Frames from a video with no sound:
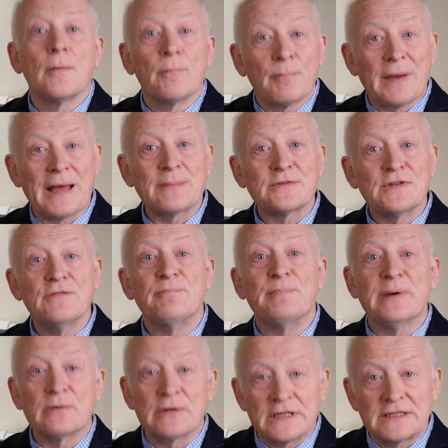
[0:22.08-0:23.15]
Perhaps you've
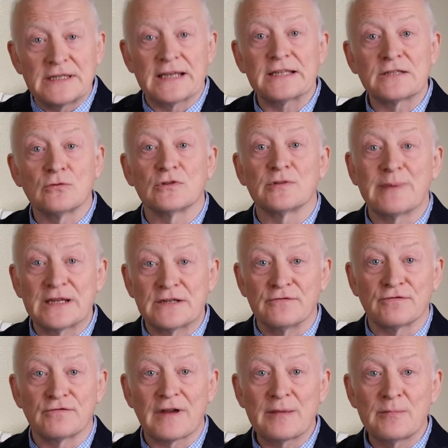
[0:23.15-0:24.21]
built a test automation
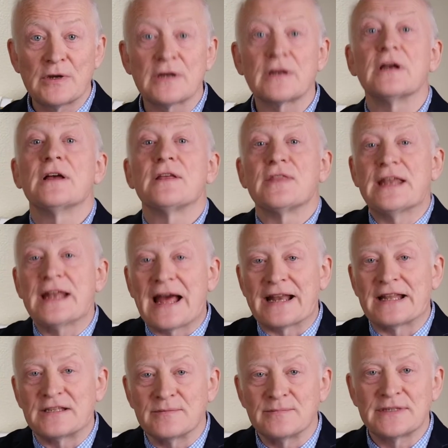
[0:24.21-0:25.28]
framework, then
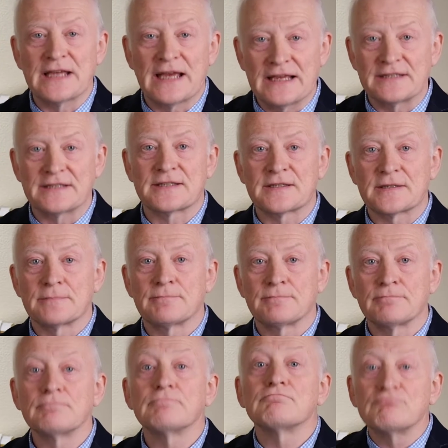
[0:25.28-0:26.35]
added some tests,
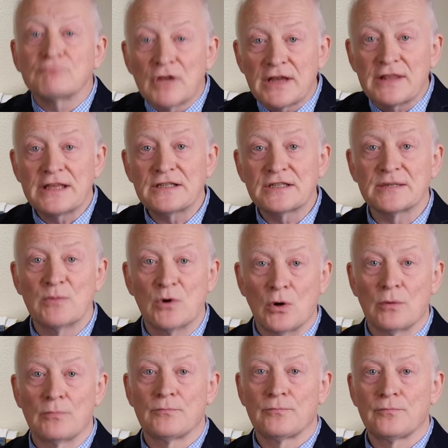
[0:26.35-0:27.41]
and then some
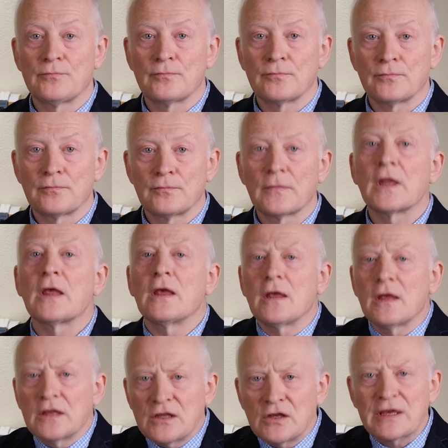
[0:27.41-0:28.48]
more.
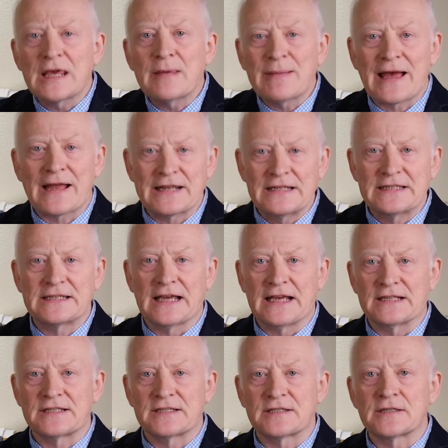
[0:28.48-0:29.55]
You keep adding
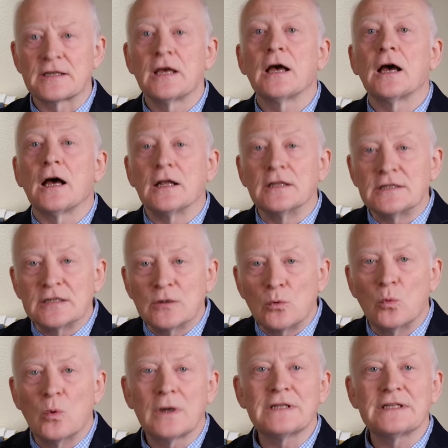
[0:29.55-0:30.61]
tests until
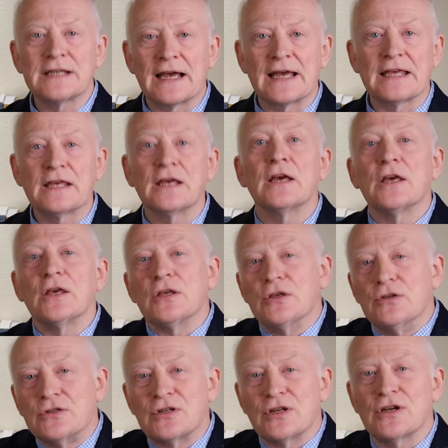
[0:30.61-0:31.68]
one day you
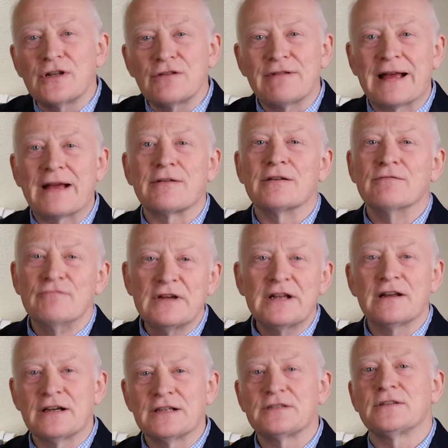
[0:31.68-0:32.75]
turn around and
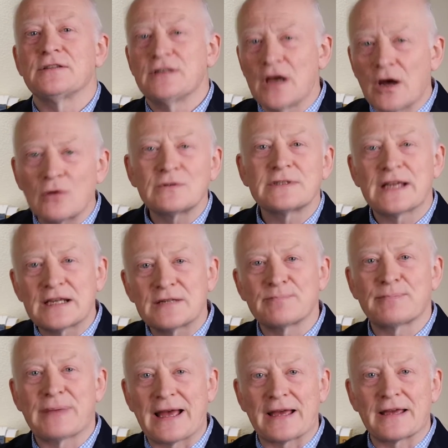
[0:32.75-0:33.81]
realise your whole
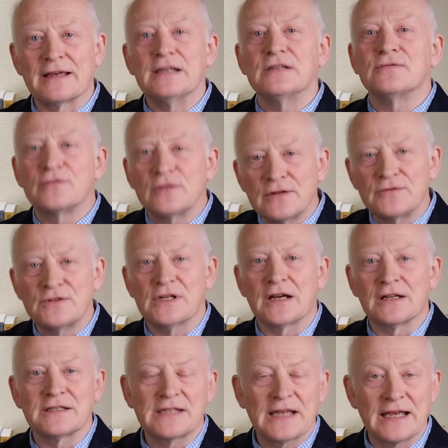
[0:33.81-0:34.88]
test pack is full of
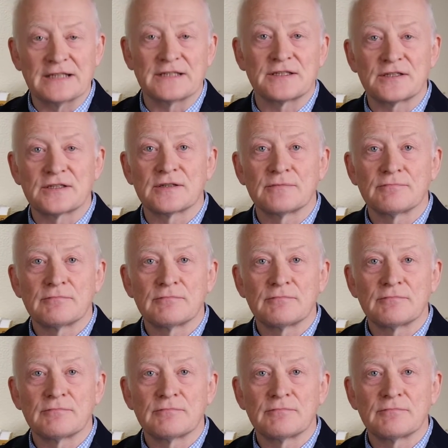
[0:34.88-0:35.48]
junk tests.